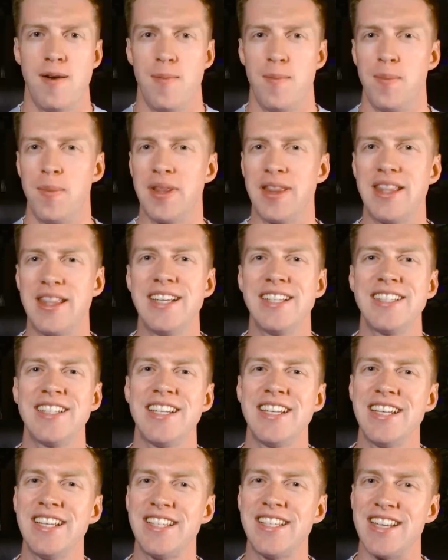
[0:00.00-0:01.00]
But this
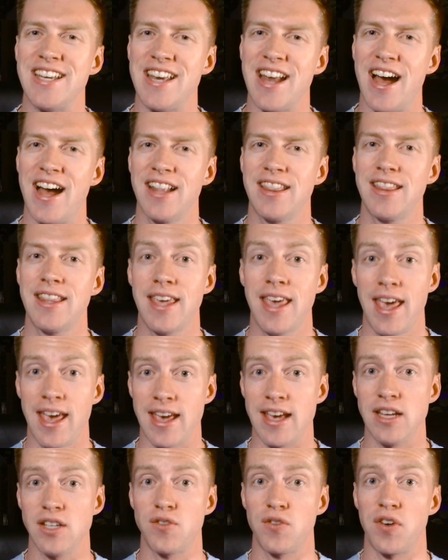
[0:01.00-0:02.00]
is not the
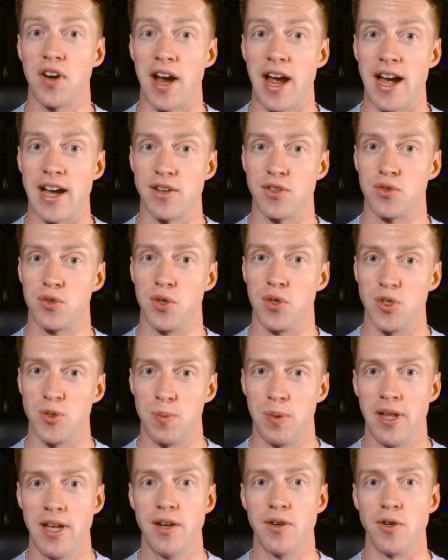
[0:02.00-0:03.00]
case for Astro's
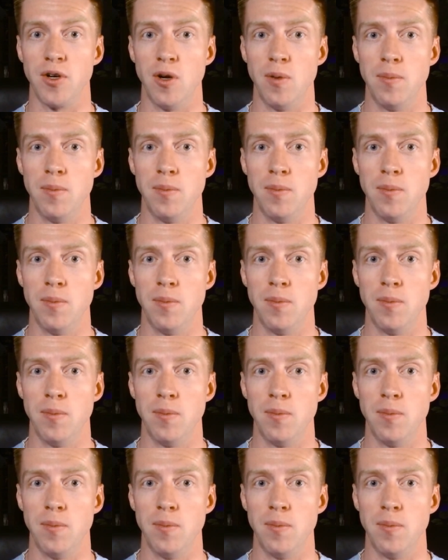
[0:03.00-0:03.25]
Playroom.